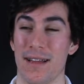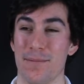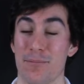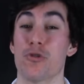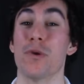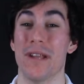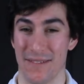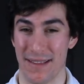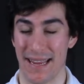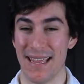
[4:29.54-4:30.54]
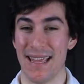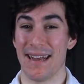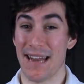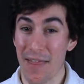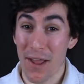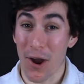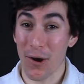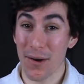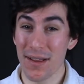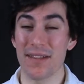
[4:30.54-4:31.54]
prudently. Now they
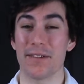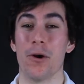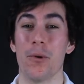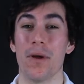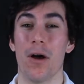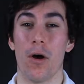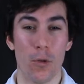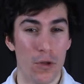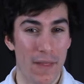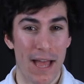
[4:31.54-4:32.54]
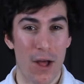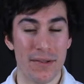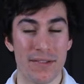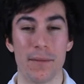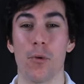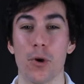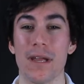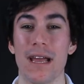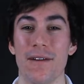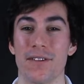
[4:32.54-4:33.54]
are. So older the house, the more
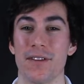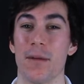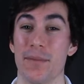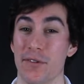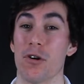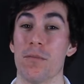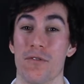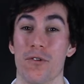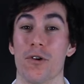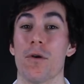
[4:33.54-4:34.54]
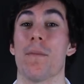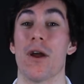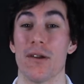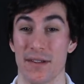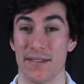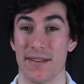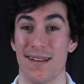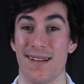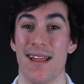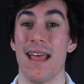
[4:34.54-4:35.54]
you have to absorb for repairs and
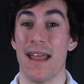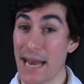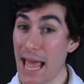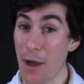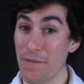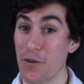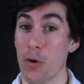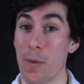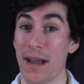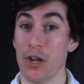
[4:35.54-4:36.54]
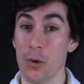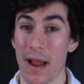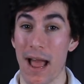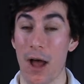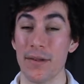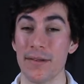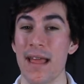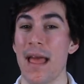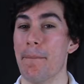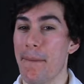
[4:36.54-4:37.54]
such. Now, if you were at a newer house,
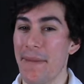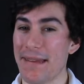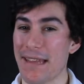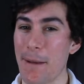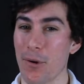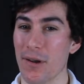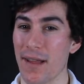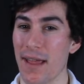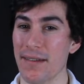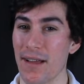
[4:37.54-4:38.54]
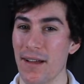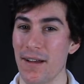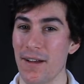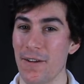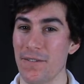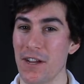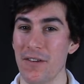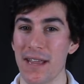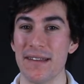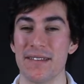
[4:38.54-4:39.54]
maybe that 10% of
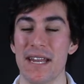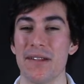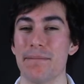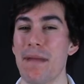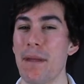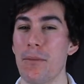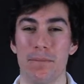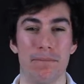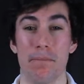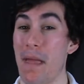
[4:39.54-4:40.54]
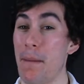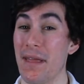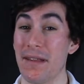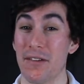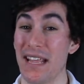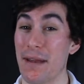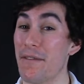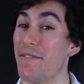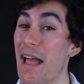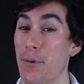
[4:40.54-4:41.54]
yearly incidentals, maybe it's only going
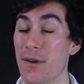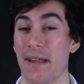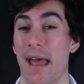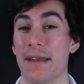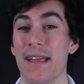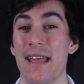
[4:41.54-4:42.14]
to be 5%.